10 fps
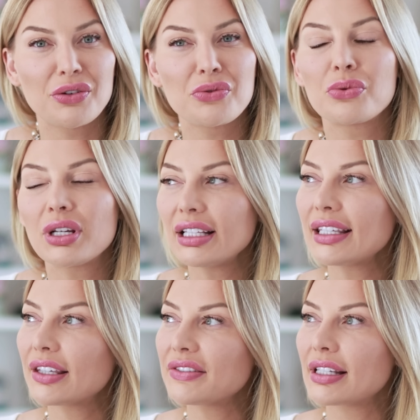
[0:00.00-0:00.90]
really
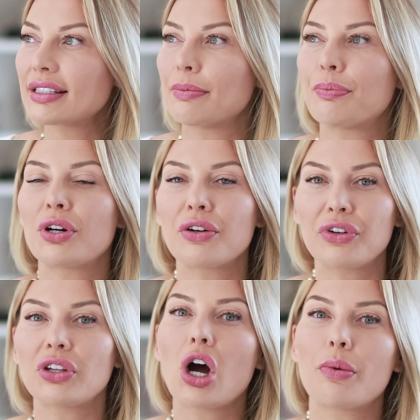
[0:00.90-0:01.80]
gives us the
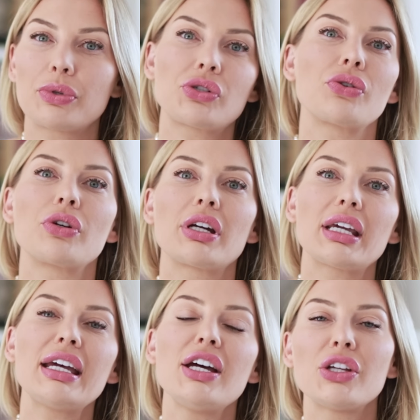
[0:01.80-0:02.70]
perfect opportunity